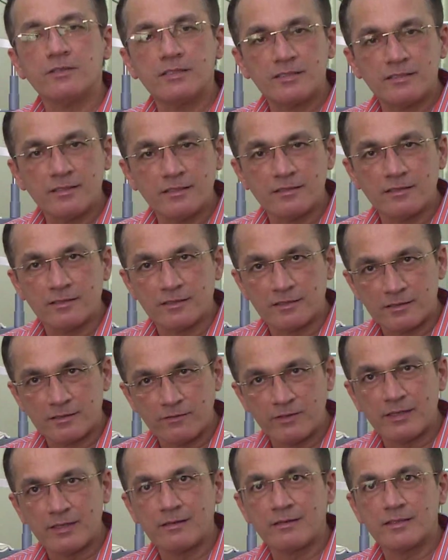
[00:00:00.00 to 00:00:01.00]
with scissors,
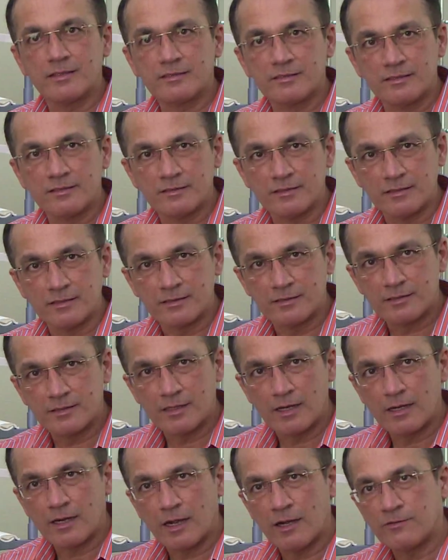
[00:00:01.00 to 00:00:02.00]
vitreous scissors.
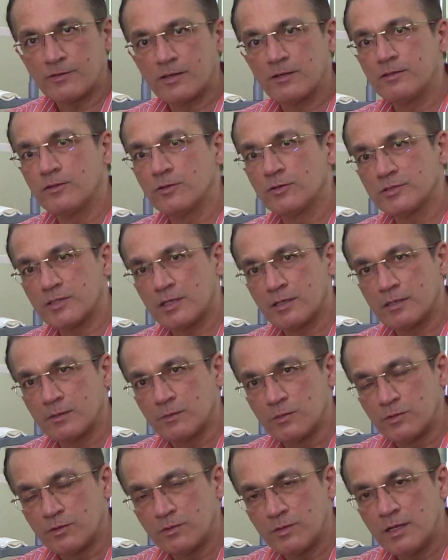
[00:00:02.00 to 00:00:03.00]
And after those are
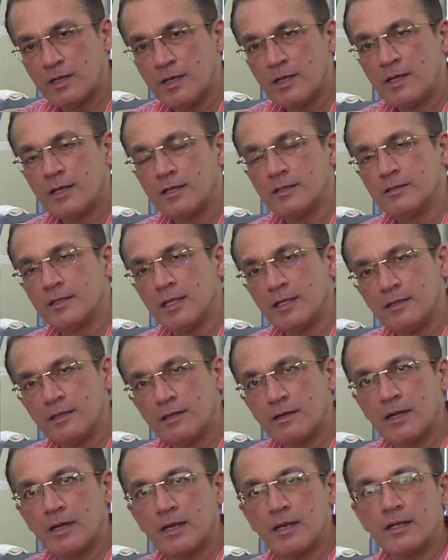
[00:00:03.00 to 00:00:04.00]
removed, then
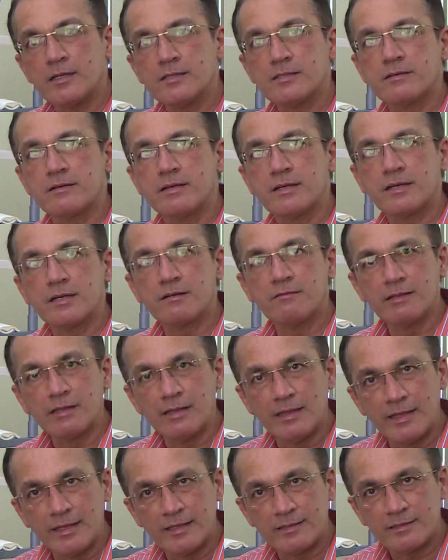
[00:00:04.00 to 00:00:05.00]
the retina is treated
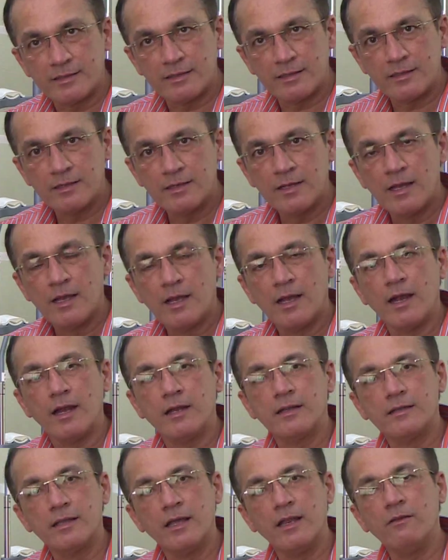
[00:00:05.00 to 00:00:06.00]
with laser.
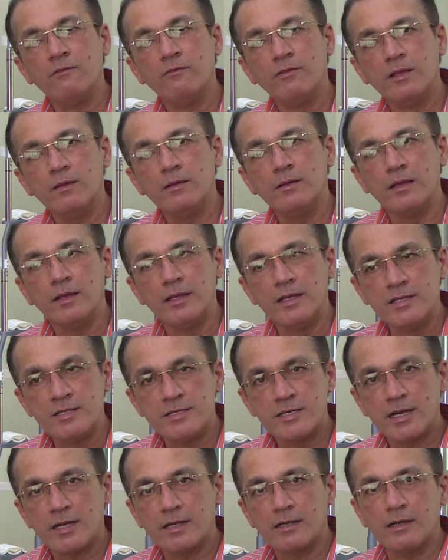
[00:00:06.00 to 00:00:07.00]
And then we
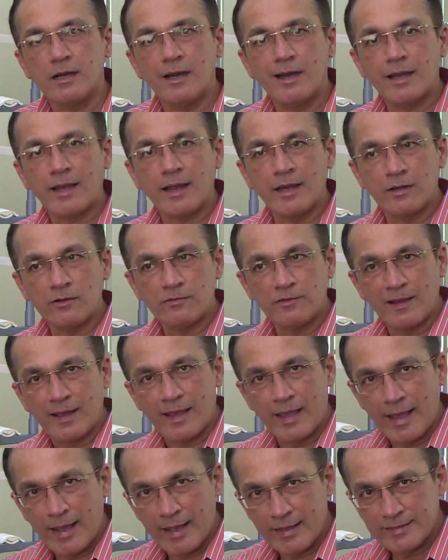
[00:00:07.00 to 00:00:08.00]
inject a kind of a
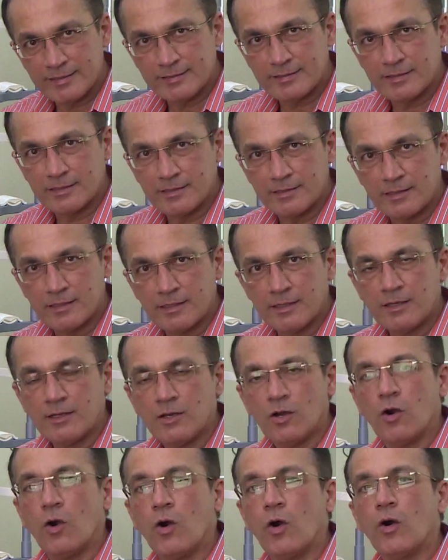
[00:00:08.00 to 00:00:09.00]
gas
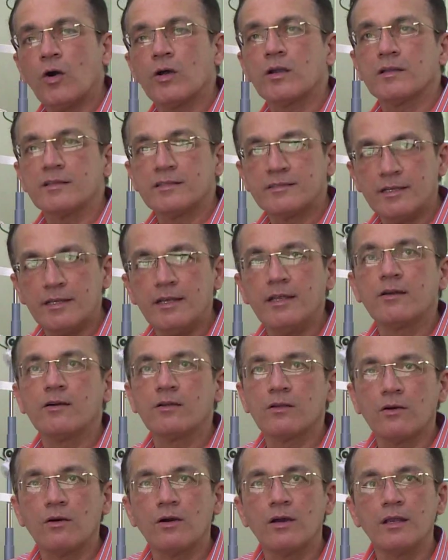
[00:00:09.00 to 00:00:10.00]
or
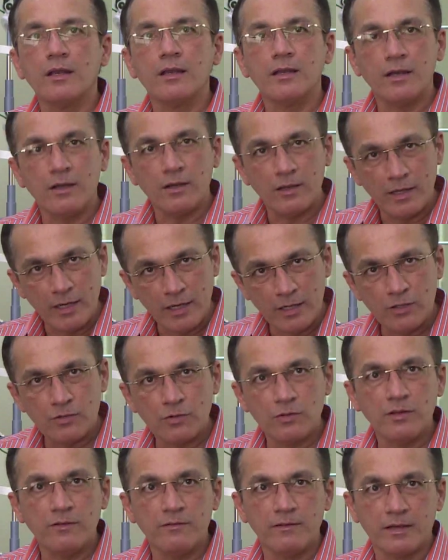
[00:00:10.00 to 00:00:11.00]
silicone oil
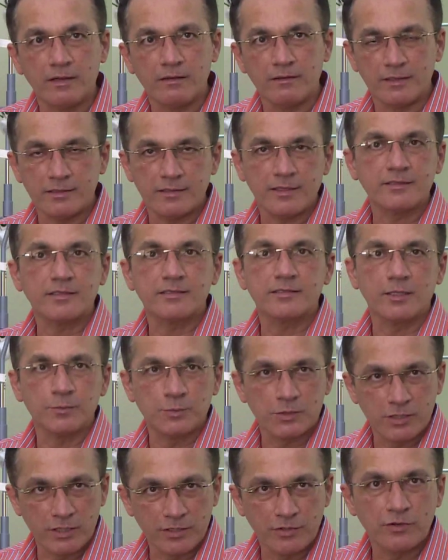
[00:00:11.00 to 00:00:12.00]
into the vitreous as a
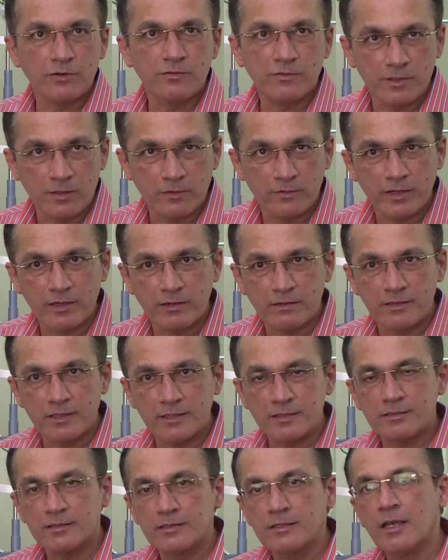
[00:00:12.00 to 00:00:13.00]
substitute for the
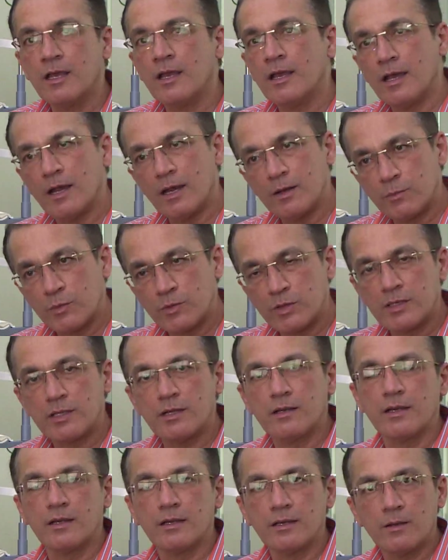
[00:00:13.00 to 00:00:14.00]
vitreous and put
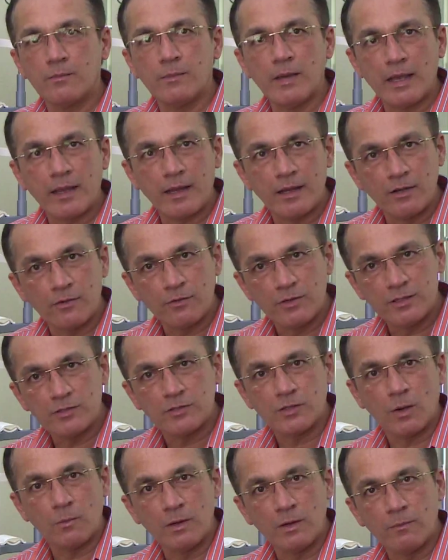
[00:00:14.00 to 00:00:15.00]
the retina back into
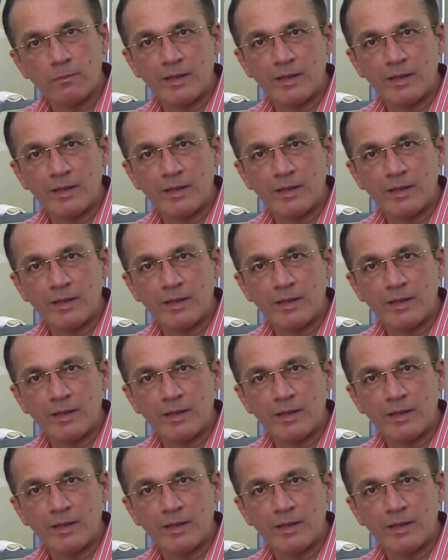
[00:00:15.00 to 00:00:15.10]
its normal